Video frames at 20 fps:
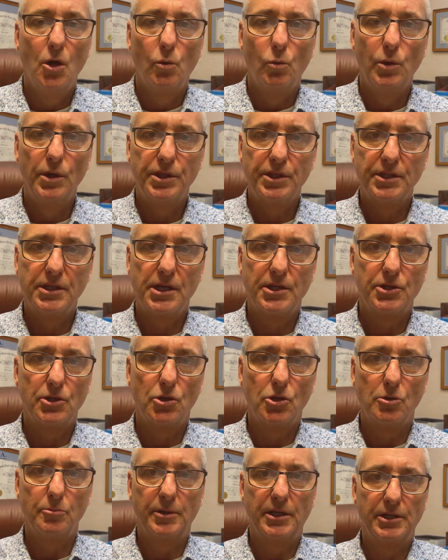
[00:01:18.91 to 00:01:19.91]
With an
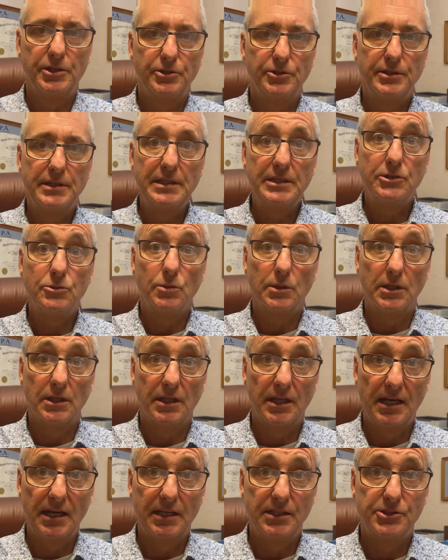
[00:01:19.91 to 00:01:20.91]
annulment, you need to
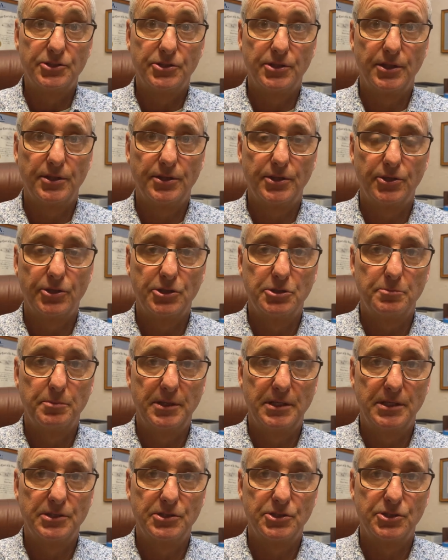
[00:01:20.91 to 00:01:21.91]
allege that there's
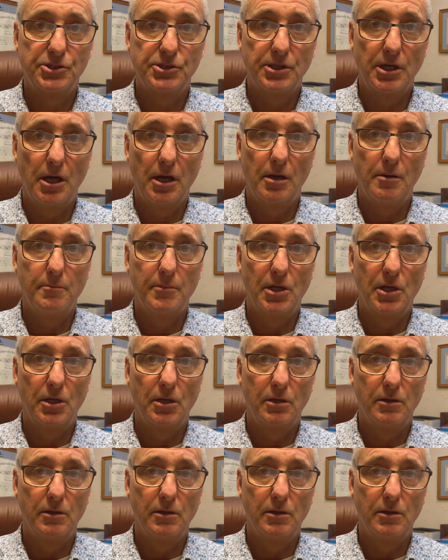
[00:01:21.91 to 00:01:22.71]
been some